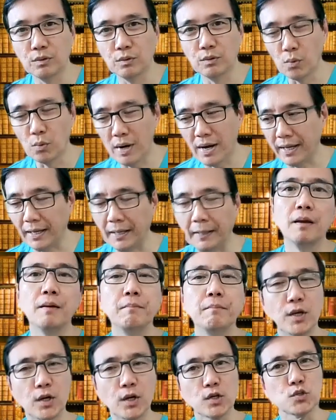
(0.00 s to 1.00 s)
Why?
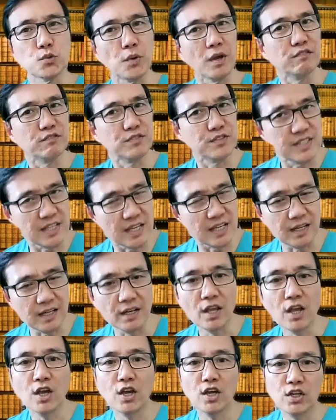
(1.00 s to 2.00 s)
Because we have
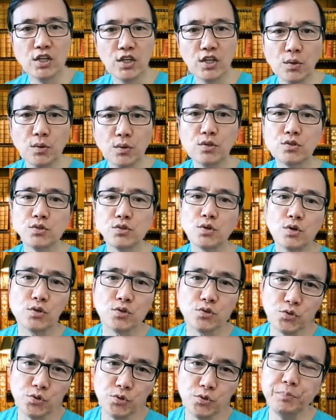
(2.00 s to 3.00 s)
seen huge
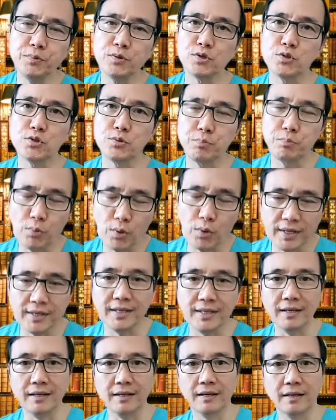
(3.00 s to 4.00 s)
super
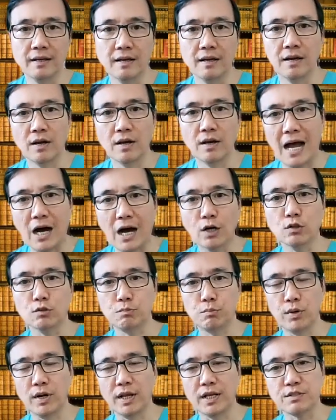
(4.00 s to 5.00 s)
spreading
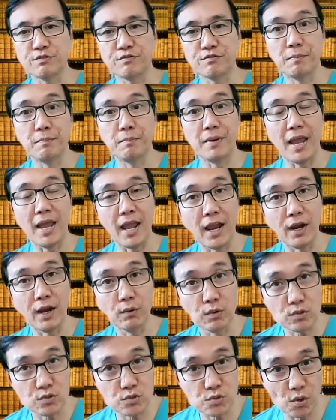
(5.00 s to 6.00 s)
outbreaks from
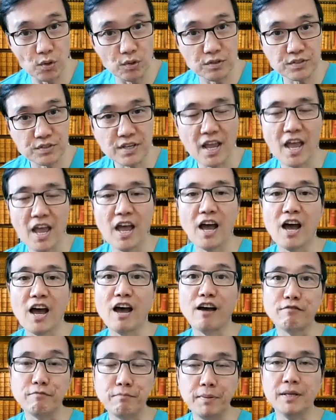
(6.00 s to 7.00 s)
aerosols
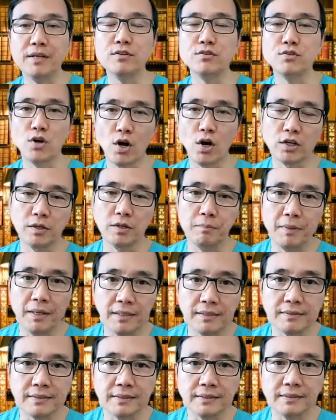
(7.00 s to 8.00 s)
have been
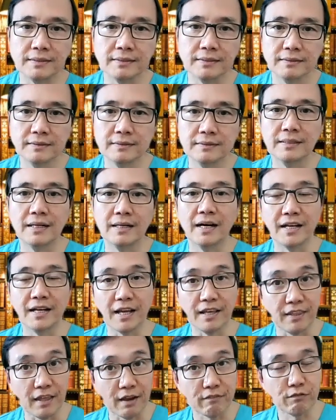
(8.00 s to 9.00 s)
documented. And
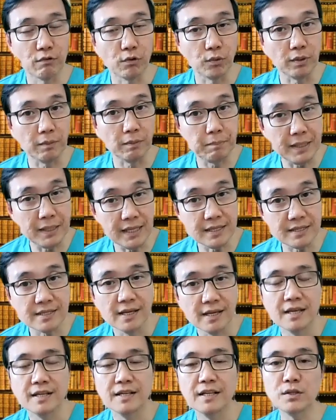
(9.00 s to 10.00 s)
I therefore repeat
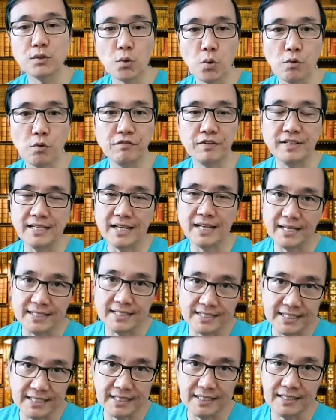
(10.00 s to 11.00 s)
that
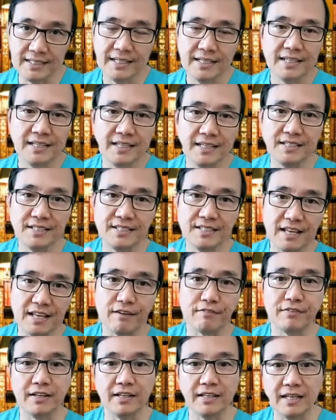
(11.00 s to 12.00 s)
COVID-19 is
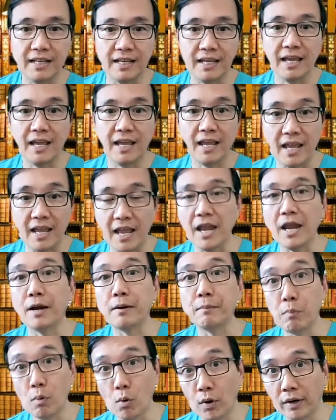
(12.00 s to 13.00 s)
definitely
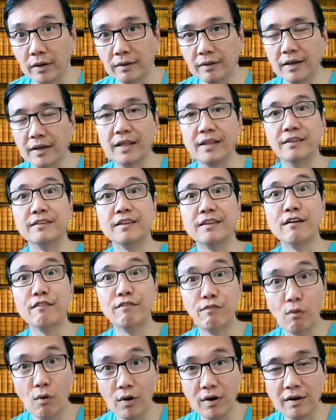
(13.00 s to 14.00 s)
airborne. And
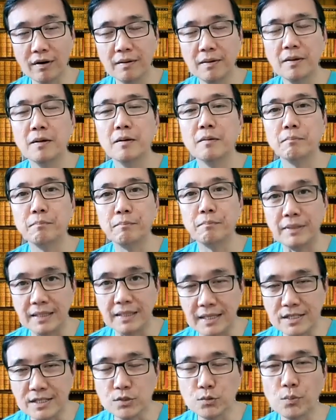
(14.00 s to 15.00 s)
therefore,
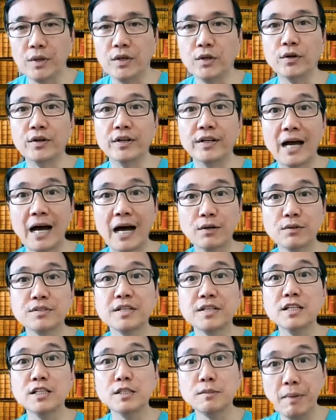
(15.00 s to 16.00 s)
please, when you're in
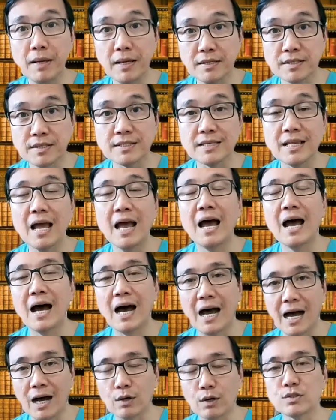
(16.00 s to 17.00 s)
outside spaces,
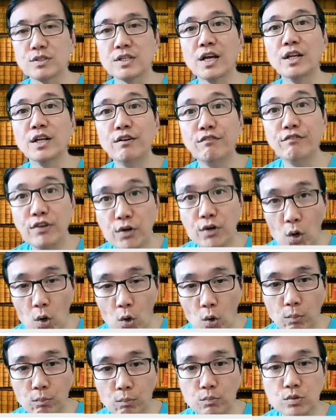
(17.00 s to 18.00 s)
outside of your
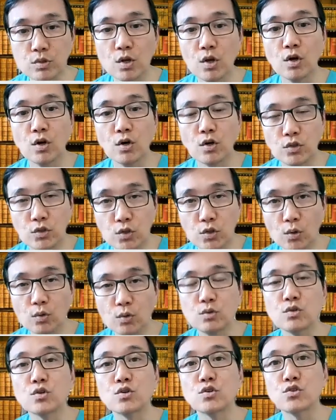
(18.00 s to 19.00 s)
homes,
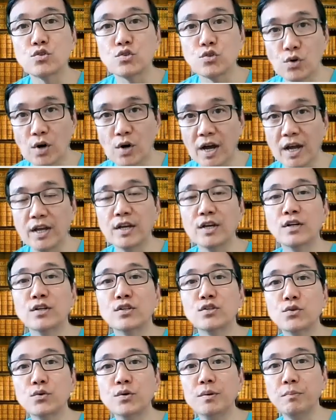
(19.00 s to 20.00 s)
don't try
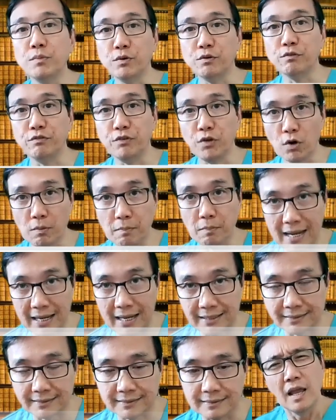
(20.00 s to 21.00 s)
to remove your
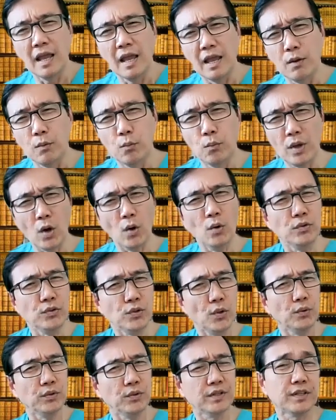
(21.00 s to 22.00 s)
mask. We all
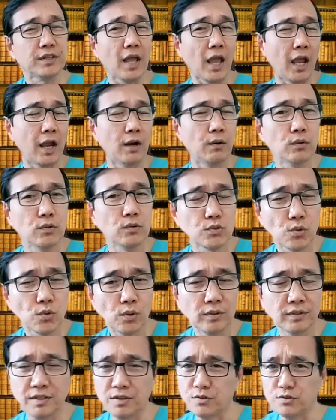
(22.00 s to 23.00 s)
know that
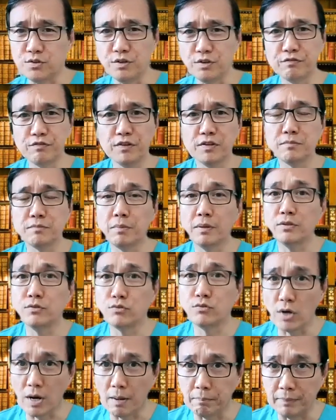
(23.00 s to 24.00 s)
aerosol is different than
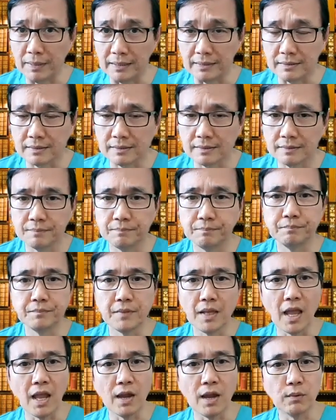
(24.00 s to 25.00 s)
droplets.
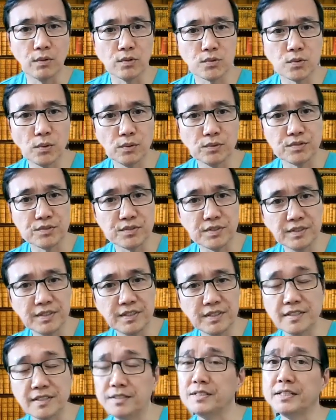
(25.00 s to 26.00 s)
Aerosol study
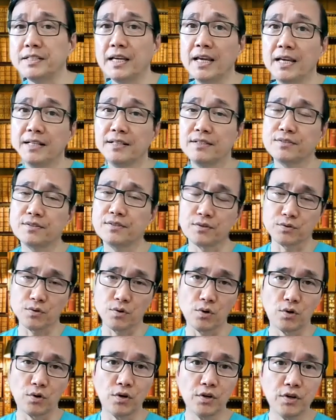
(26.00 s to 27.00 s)
indicates that
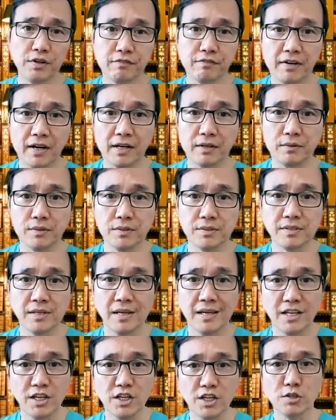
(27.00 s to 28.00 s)
coronavirus
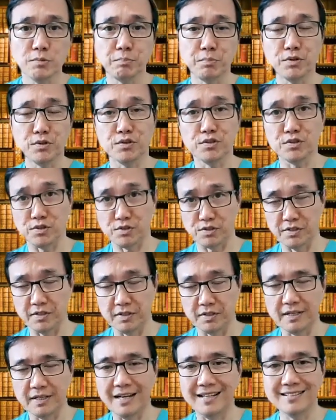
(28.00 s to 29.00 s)
is
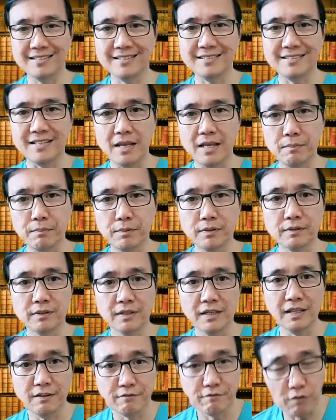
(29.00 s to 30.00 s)
persistent and
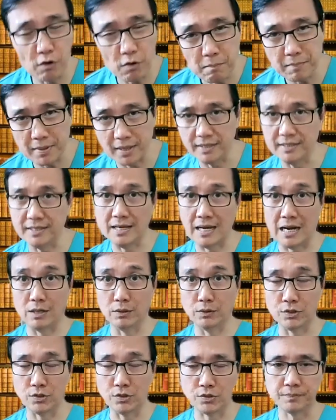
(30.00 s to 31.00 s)
stable for many
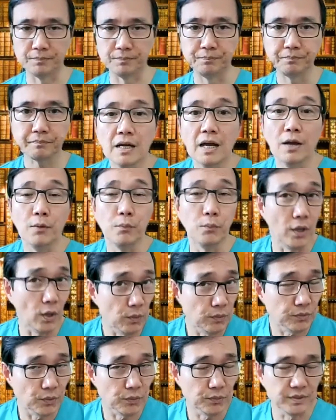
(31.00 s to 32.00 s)
hours. We
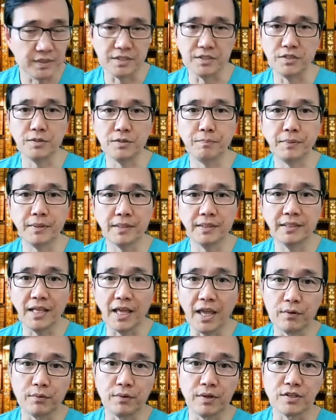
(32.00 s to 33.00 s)
all know that typical
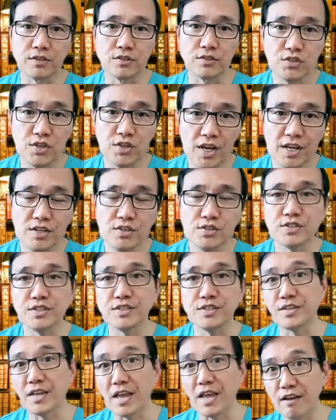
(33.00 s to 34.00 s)
air exchange
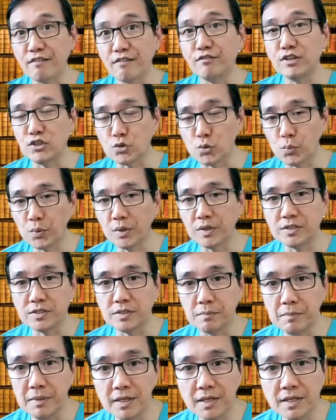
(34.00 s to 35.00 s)
is every 20
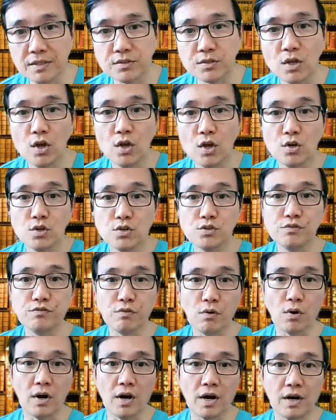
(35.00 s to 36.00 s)
minutes to
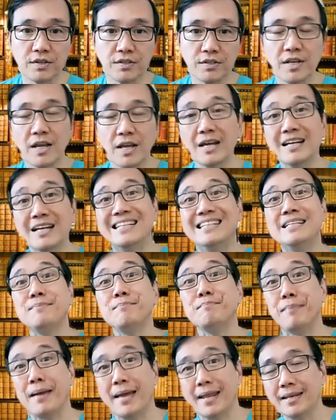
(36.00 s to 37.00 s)
4 hours,
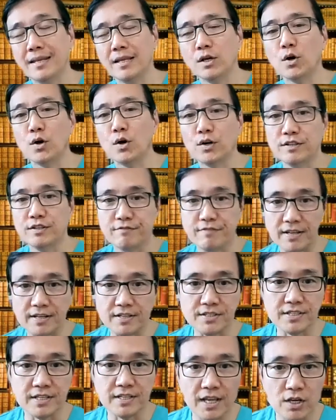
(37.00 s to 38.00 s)
depending on the
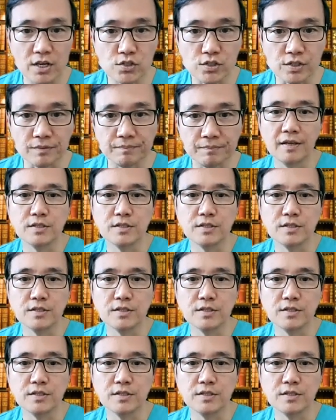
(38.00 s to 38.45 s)
ventilation.